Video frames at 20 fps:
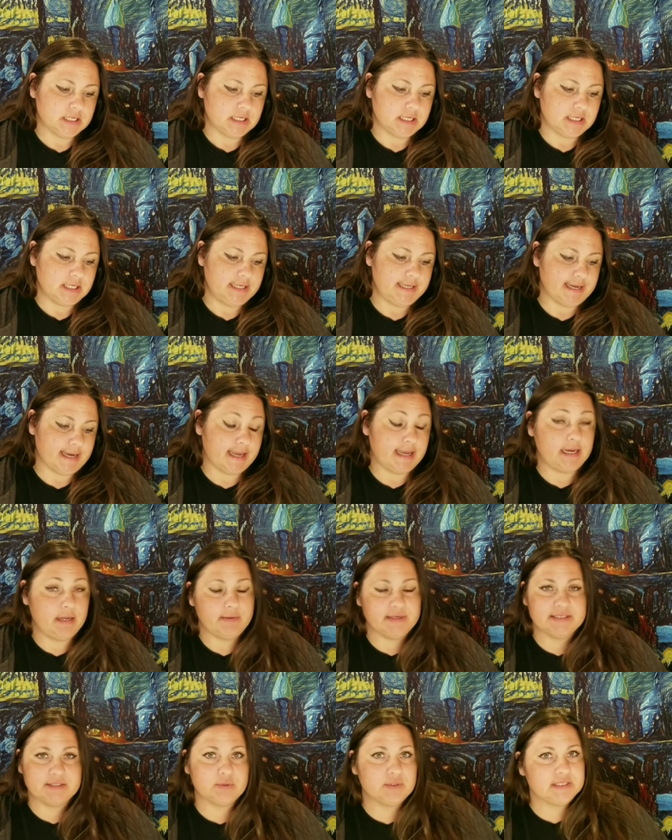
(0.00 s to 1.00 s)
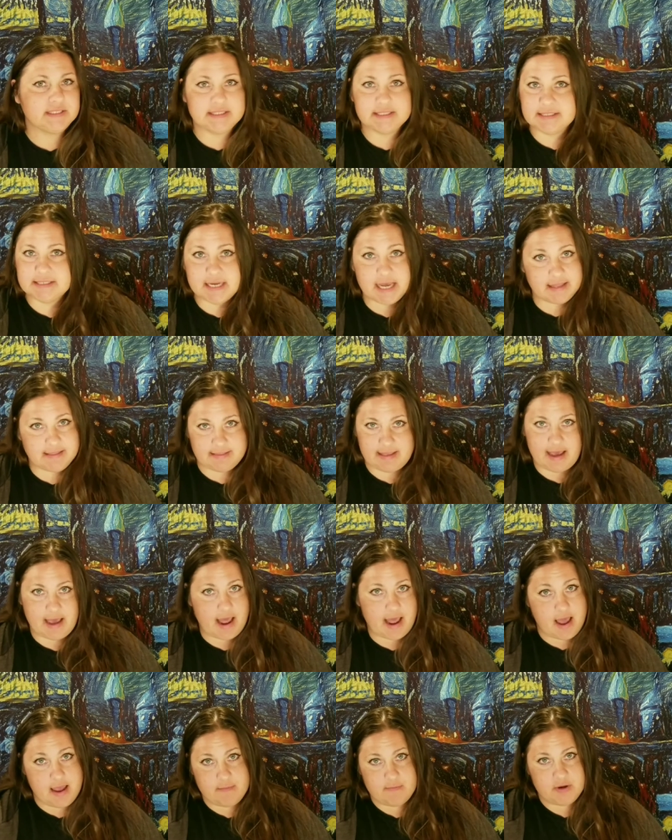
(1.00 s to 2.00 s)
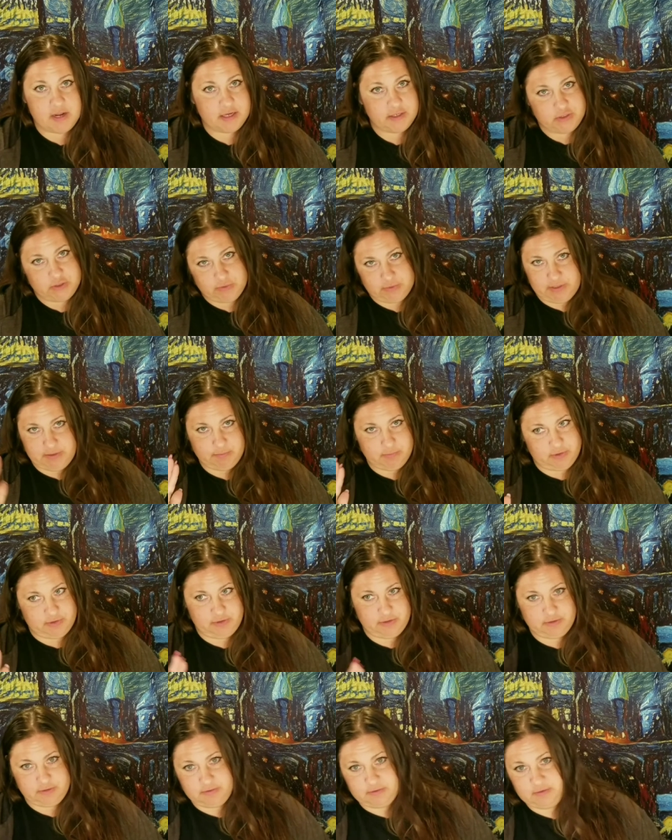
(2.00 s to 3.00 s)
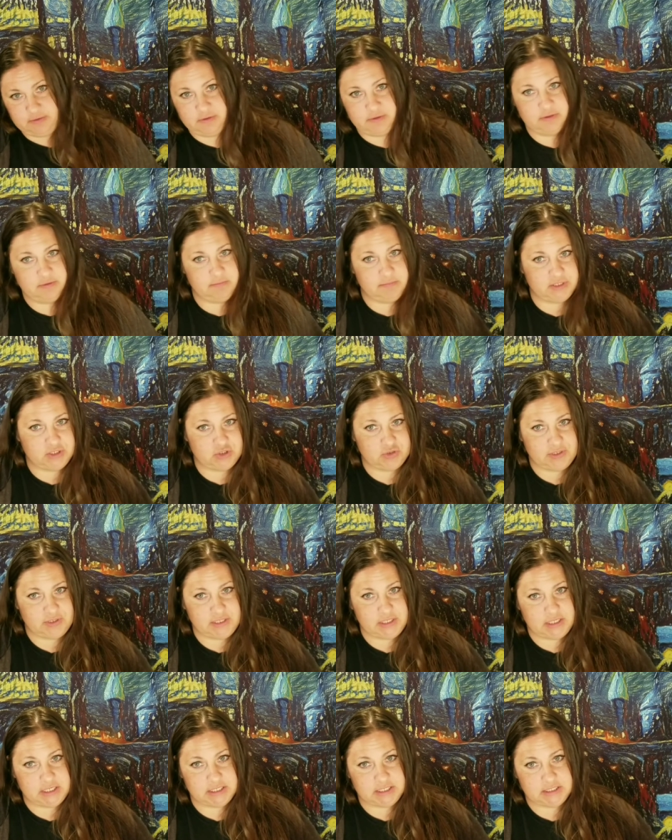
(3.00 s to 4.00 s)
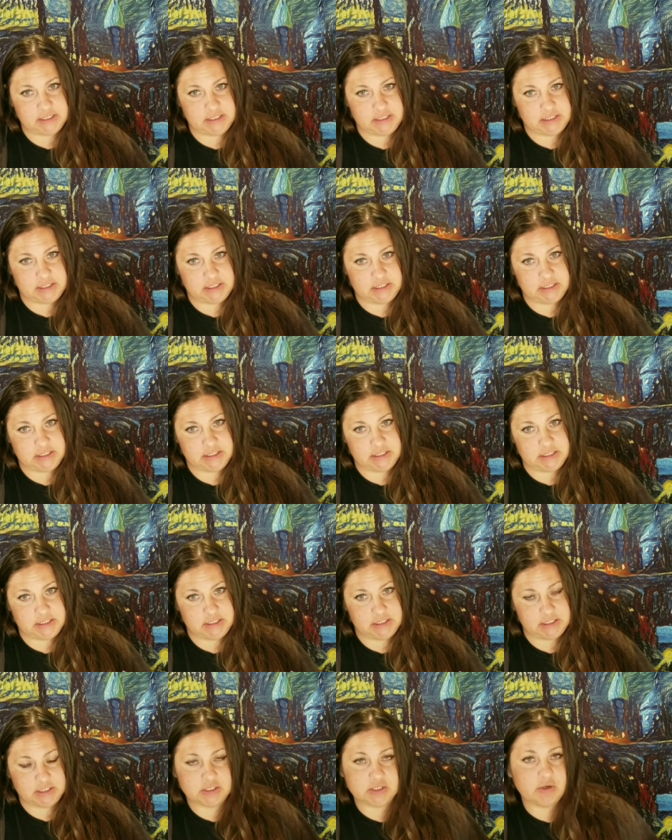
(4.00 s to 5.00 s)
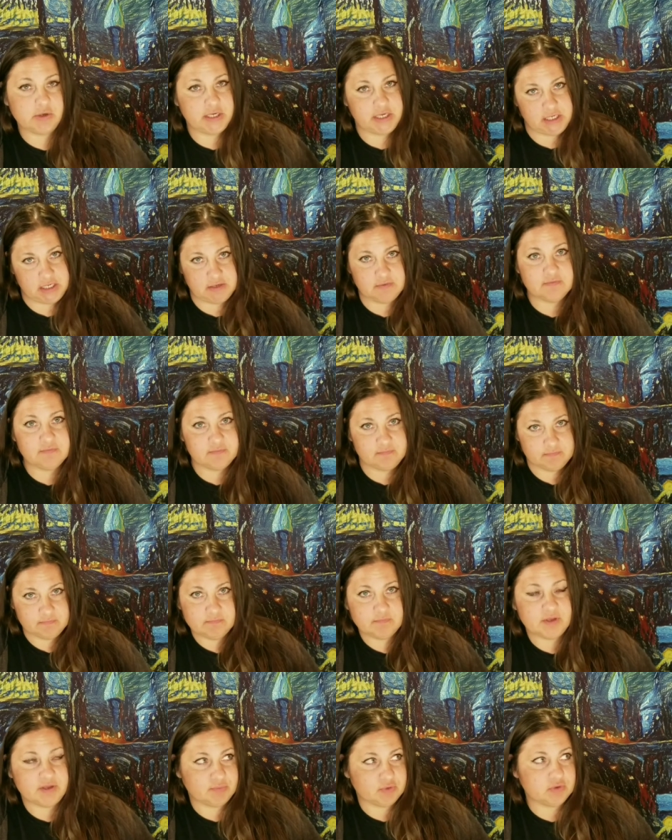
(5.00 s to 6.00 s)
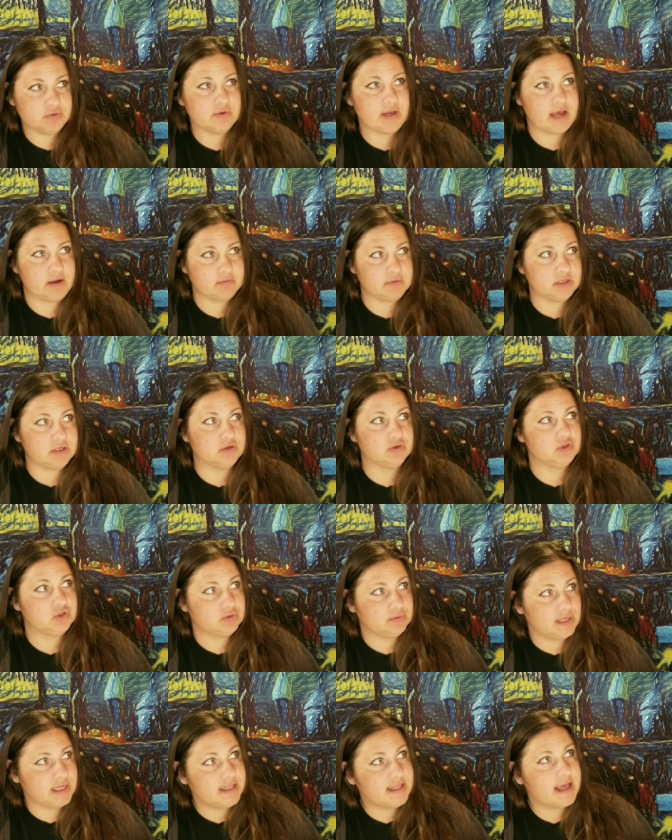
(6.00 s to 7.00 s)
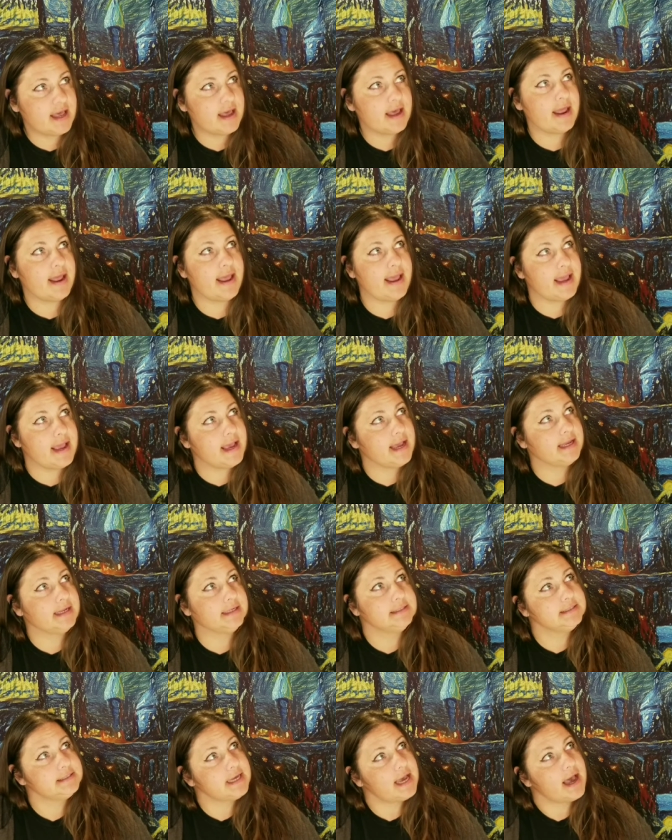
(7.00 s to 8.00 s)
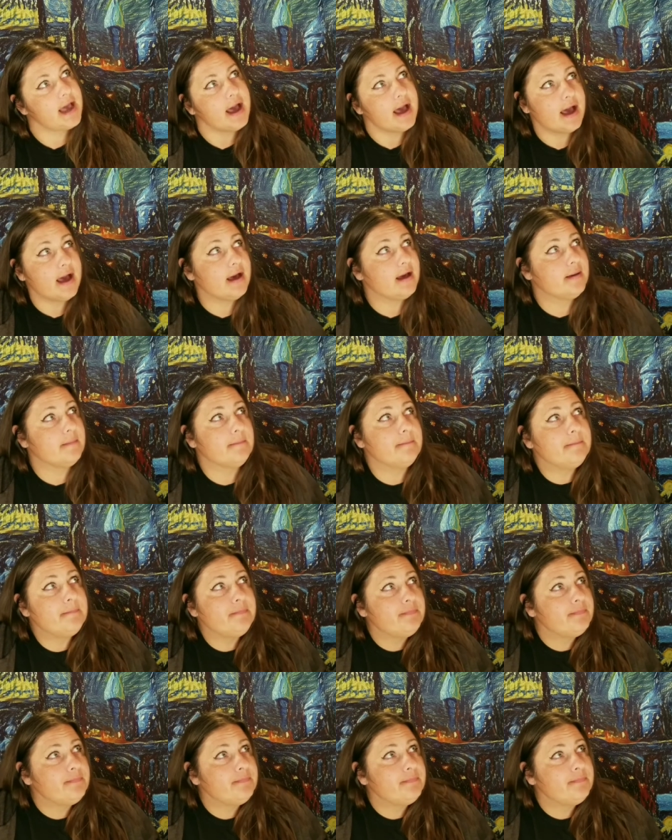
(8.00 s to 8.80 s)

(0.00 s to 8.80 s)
yeah, anyway, so this is not that. I'm not doing murder mystery because there's already enough people out there doing that and um,